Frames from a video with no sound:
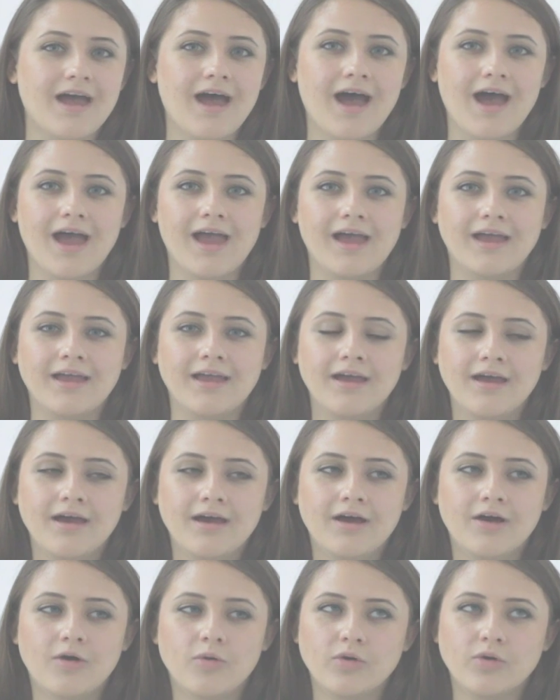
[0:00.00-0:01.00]
I
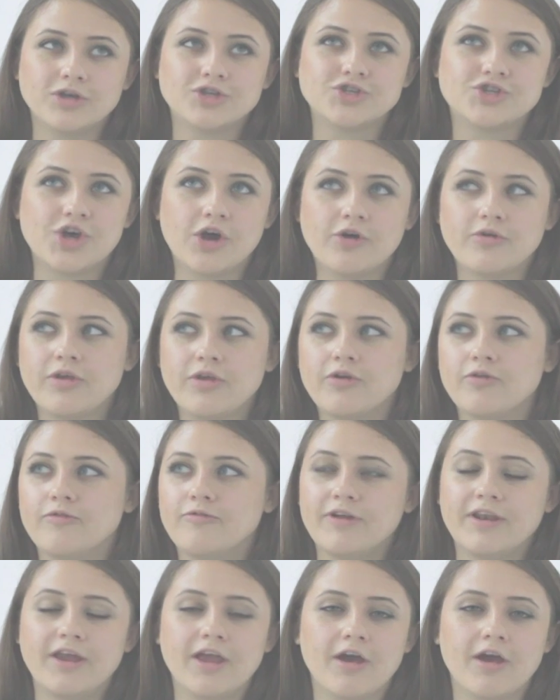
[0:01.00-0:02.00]
will show you
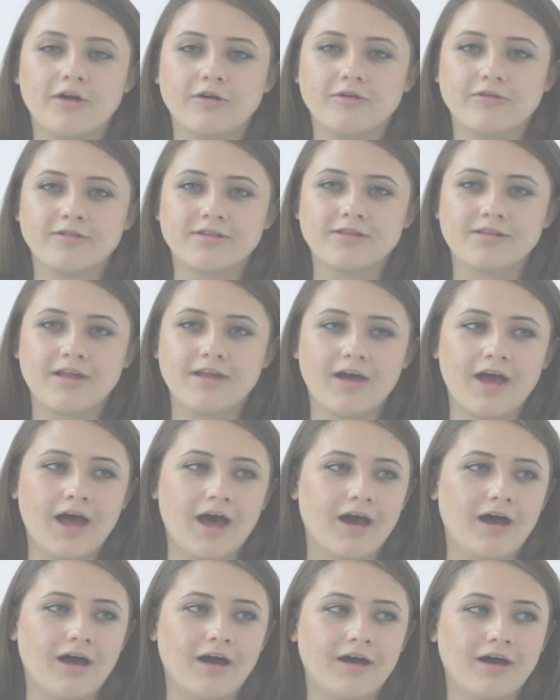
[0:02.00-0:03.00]
videos
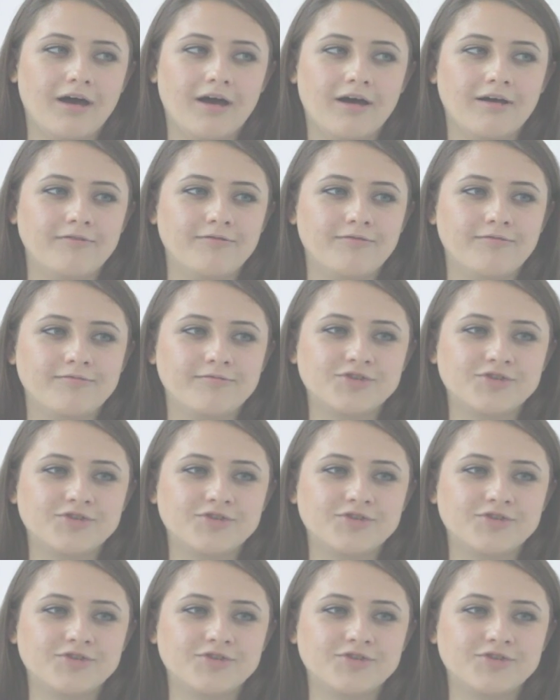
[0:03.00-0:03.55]
of